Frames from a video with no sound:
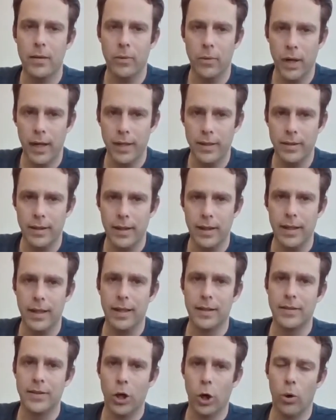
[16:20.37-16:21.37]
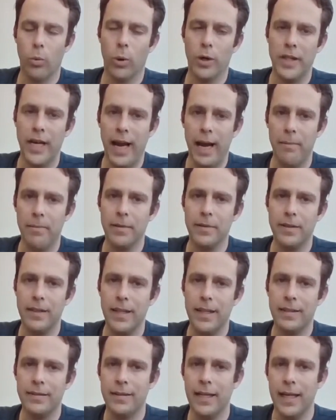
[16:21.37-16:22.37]
right? So what happens
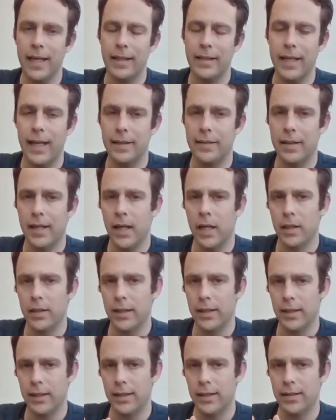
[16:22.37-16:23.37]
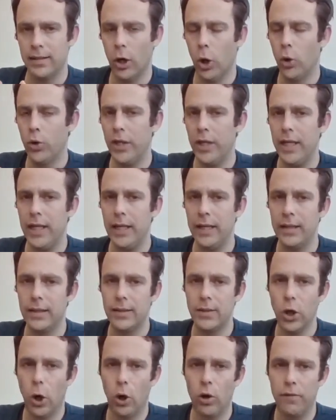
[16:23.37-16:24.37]
is that this ODE
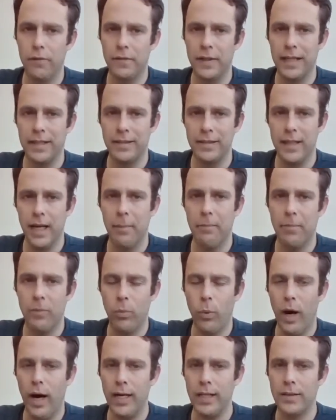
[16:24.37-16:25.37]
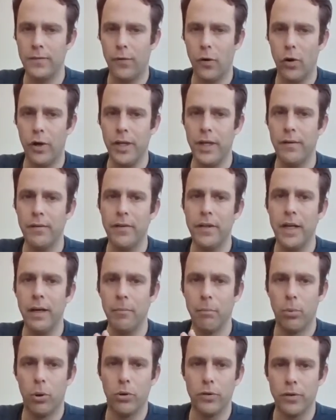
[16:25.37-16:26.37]
is solved stepwise for a given
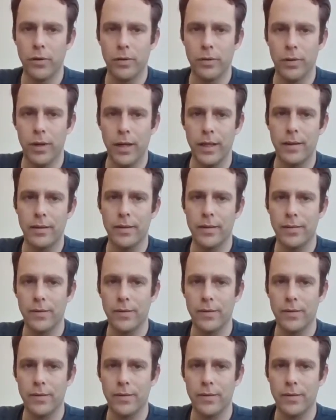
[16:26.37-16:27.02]
input, right?